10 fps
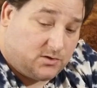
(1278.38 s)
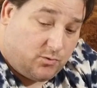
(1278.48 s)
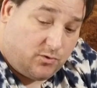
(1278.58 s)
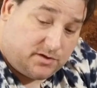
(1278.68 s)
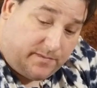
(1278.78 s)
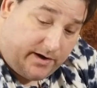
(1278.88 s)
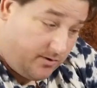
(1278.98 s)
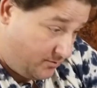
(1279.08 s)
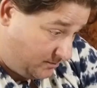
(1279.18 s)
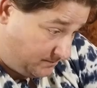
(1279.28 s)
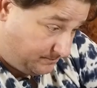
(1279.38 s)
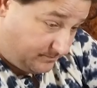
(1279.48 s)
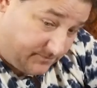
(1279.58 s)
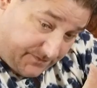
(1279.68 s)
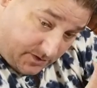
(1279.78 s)
towards my own
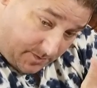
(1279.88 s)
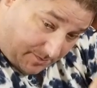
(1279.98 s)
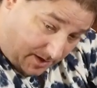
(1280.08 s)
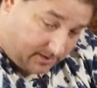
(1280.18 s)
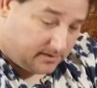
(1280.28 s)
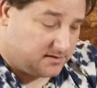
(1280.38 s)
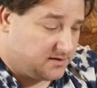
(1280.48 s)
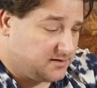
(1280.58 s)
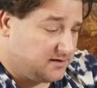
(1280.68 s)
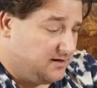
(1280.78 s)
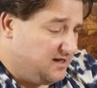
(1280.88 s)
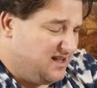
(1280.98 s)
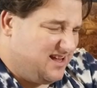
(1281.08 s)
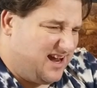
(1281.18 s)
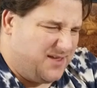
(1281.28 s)
filament boxes.
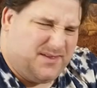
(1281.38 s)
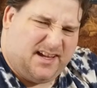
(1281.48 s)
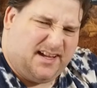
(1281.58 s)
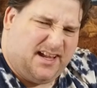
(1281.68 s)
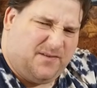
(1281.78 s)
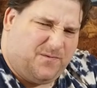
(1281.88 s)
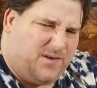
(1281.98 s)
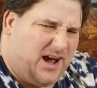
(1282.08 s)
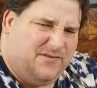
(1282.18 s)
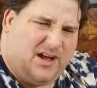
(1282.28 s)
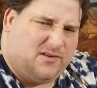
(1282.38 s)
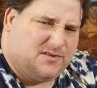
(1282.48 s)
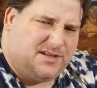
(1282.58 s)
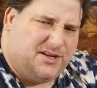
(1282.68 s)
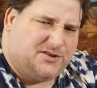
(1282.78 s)
I think I get five
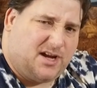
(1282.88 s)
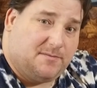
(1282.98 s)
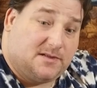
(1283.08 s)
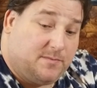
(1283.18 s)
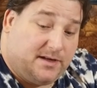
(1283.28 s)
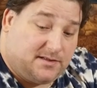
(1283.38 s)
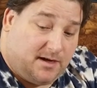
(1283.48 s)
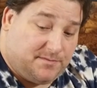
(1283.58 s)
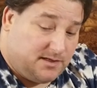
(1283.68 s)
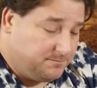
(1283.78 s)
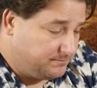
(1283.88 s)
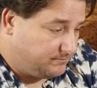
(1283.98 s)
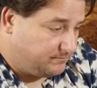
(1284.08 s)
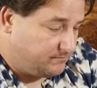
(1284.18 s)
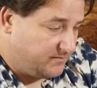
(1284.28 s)
dollars each time somebody signs up.
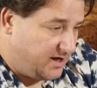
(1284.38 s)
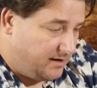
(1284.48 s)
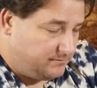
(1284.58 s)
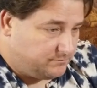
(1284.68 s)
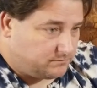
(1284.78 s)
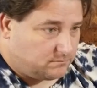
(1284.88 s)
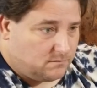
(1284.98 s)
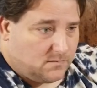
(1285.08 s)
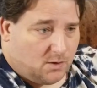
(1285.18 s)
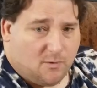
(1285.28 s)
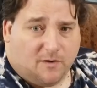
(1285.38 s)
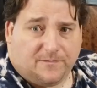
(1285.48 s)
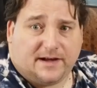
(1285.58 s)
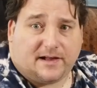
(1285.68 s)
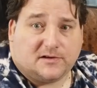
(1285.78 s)
Well,
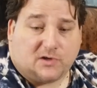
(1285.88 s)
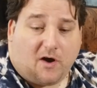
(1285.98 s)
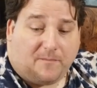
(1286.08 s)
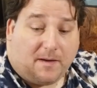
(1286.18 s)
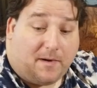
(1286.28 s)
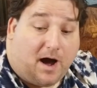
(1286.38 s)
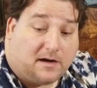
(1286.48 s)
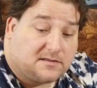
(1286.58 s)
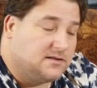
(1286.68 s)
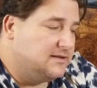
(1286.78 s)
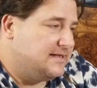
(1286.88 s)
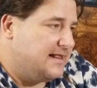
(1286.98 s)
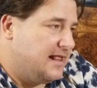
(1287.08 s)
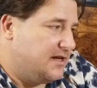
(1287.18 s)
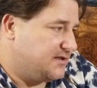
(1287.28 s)
five dollars off my box.
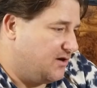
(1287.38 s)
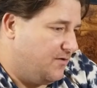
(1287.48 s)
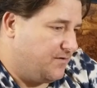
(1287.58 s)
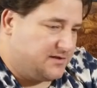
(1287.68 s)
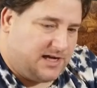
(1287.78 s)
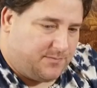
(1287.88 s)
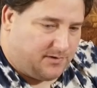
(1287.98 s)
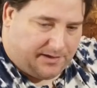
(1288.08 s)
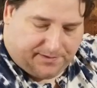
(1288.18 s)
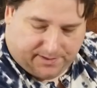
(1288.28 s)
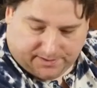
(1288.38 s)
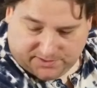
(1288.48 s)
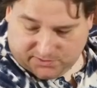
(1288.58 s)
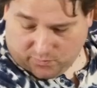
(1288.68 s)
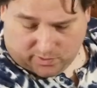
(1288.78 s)
So, for example, I think
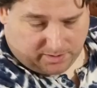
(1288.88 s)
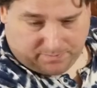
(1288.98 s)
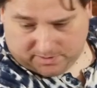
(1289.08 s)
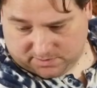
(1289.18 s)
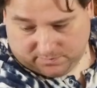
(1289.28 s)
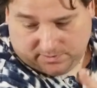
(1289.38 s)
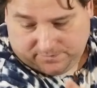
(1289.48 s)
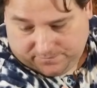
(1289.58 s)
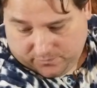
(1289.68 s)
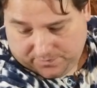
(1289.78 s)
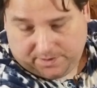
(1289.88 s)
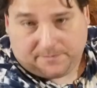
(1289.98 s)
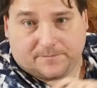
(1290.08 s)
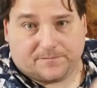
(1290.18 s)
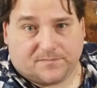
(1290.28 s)
it's twenty bucks a month for the